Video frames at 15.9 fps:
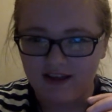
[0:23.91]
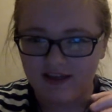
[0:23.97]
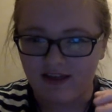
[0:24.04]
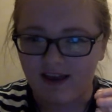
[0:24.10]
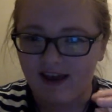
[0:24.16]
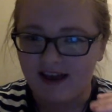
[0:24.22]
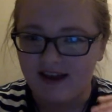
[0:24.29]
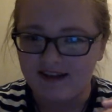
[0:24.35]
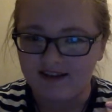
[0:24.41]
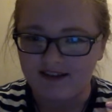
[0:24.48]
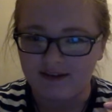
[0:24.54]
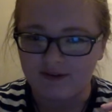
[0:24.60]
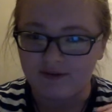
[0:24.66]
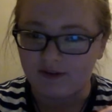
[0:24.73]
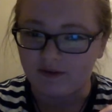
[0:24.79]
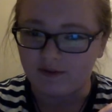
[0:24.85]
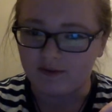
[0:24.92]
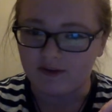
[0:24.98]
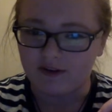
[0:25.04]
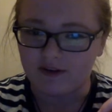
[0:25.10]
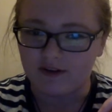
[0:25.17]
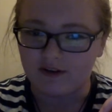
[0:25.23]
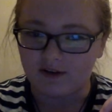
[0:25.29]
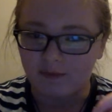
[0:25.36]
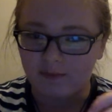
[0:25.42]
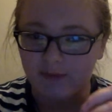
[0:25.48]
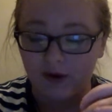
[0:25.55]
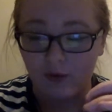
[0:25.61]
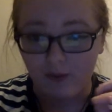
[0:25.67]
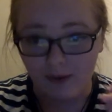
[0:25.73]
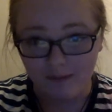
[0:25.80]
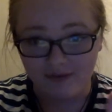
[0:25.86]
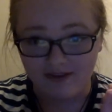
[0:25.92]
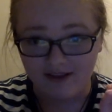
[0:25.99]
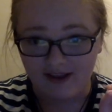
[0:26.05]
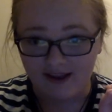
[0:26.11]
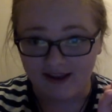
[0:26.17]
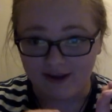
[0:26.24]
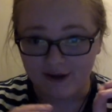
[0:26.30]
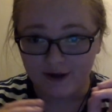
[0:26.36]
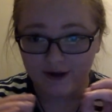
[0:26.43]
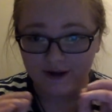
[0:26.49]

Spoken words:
the Hanzi from the Olympic website